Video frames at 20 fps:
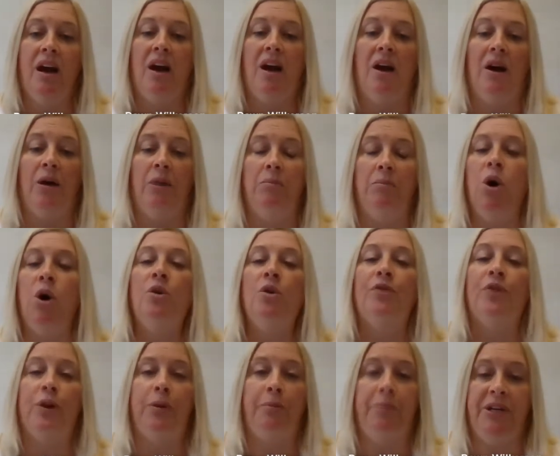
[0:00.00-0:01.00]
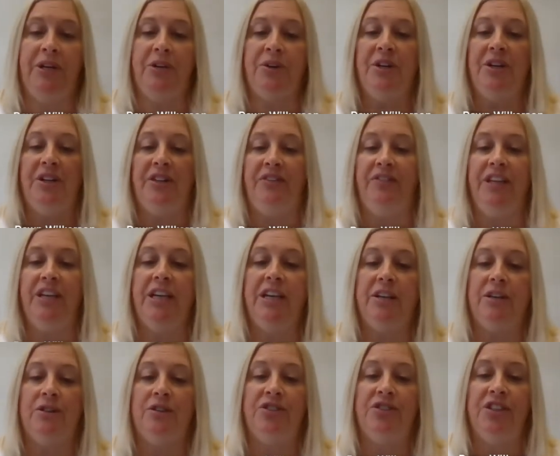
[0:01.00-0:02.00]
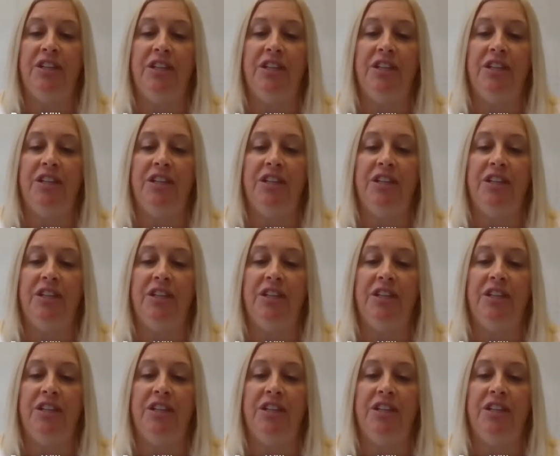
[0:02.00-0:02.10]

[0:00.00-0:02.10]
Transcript: over a period of years,